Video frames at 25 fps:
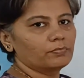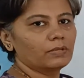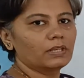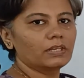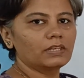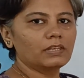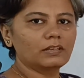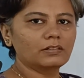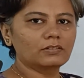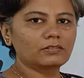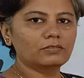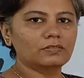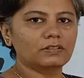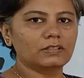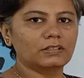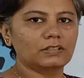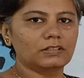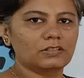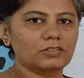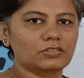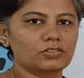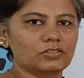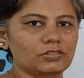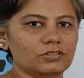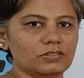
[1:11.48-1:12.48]
many other
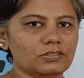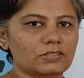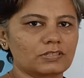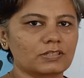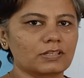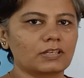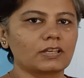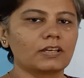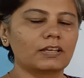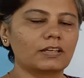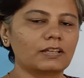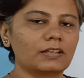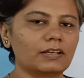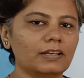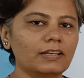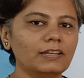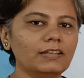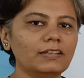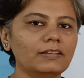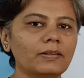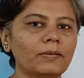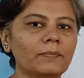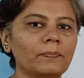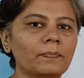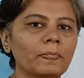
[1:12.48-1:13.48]
variations,
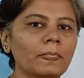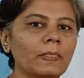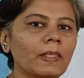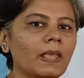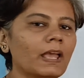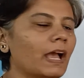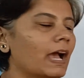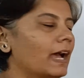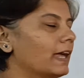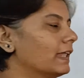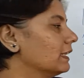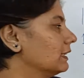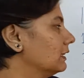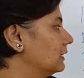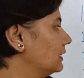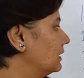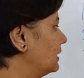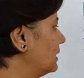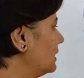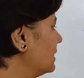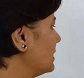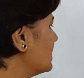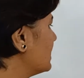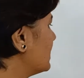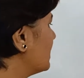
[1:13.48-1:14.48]
right?
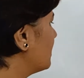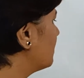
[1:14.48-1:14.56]
These